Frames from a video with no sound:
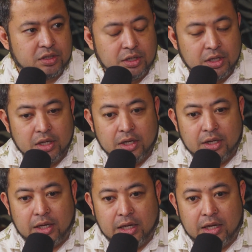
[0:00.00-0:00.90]

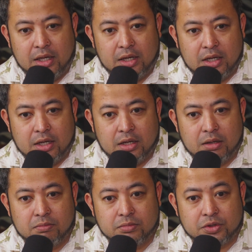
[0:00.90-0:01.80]
And
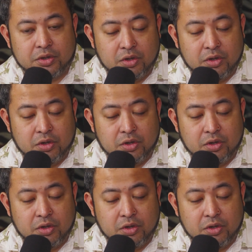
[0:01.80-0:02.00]
during